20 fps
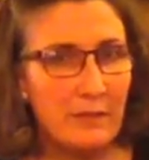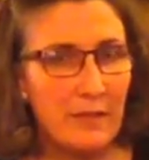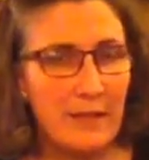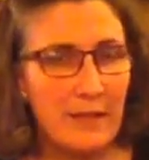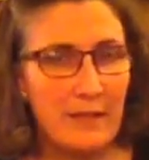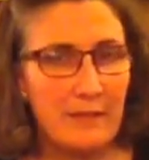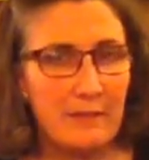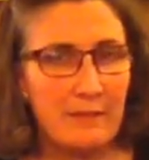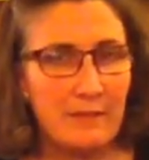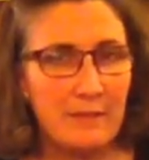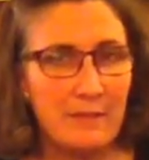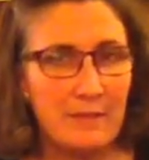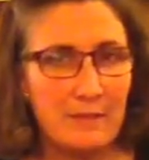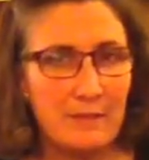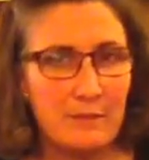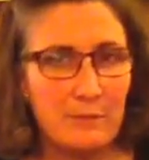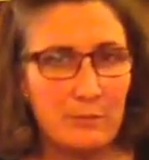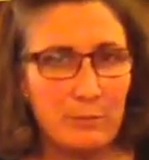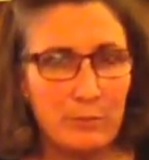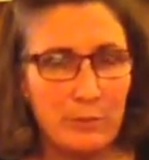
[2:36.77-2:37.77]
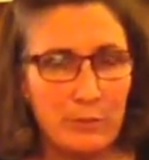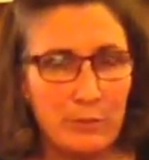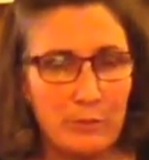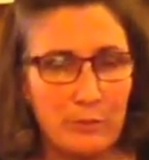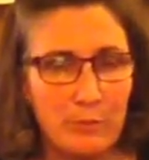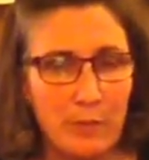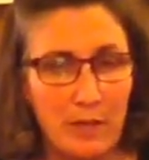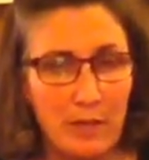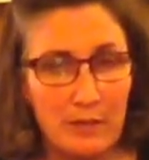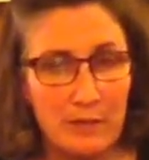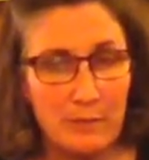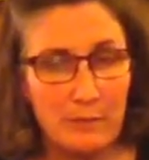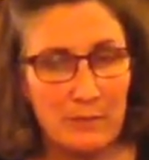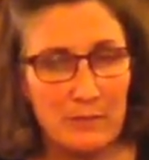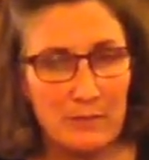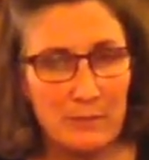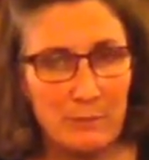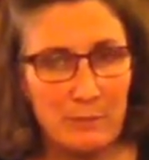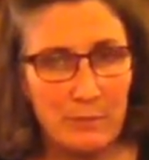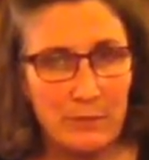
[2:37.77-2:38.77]
and these were
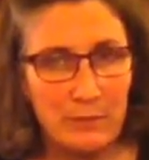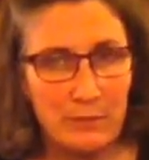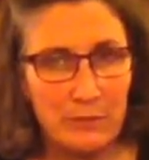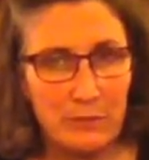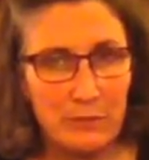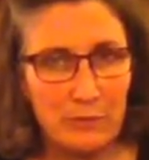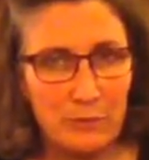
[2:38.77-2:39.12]
monuments built